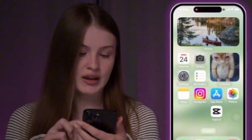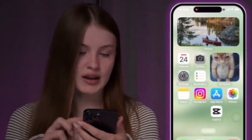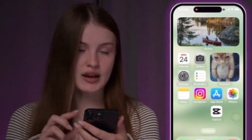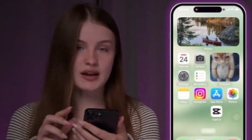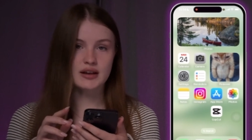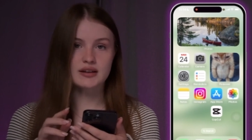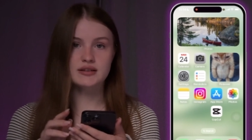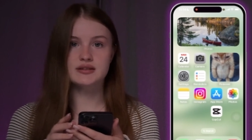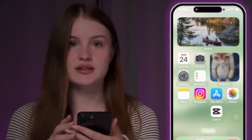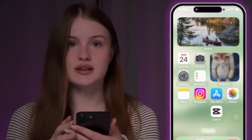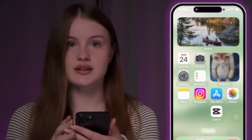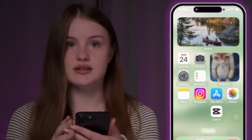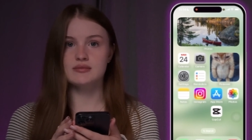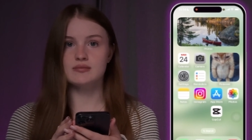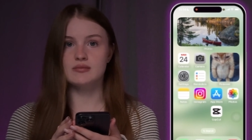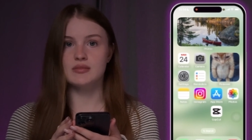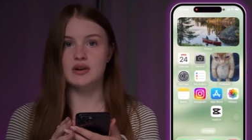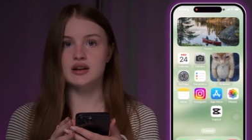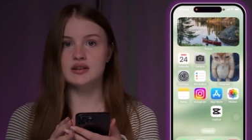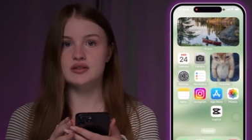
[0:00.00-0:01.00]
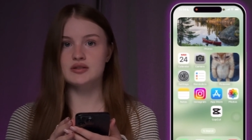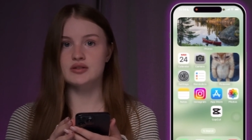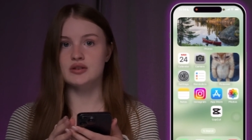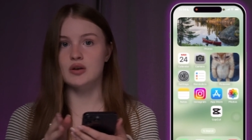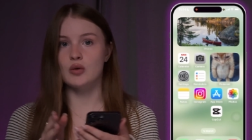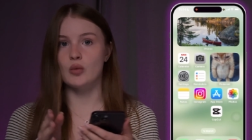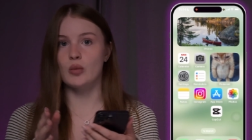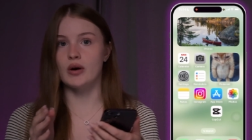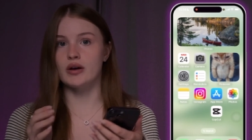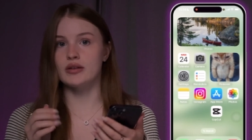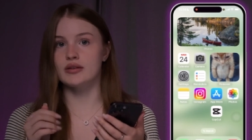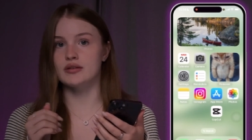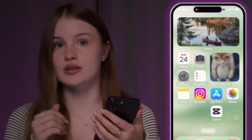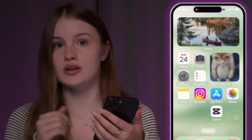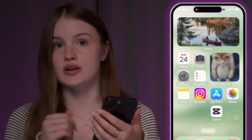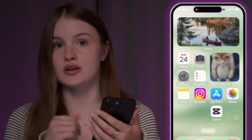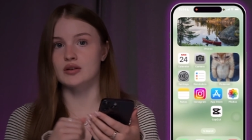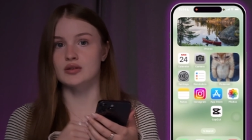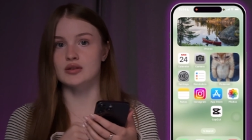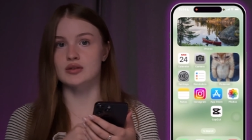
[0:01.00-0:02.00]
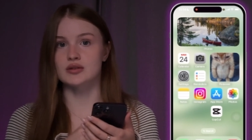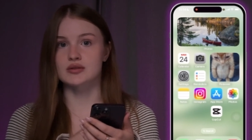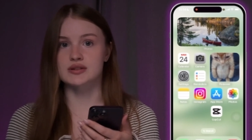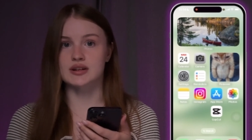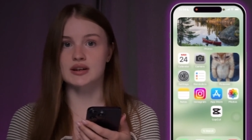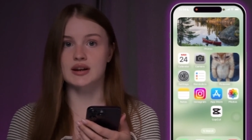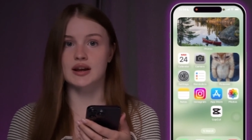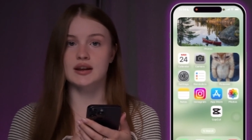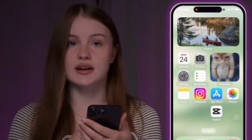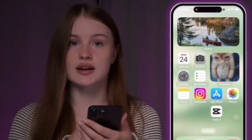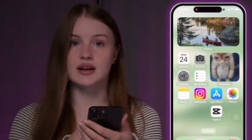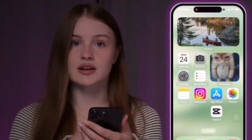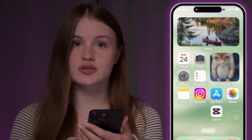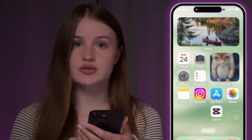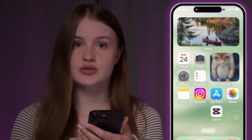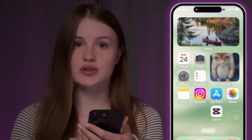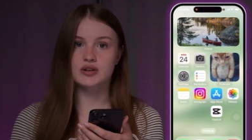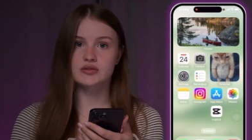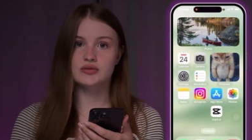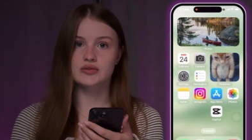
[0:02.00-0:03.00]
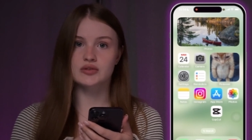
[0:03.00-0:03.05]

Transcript: It doesn't matter whether you're using an Android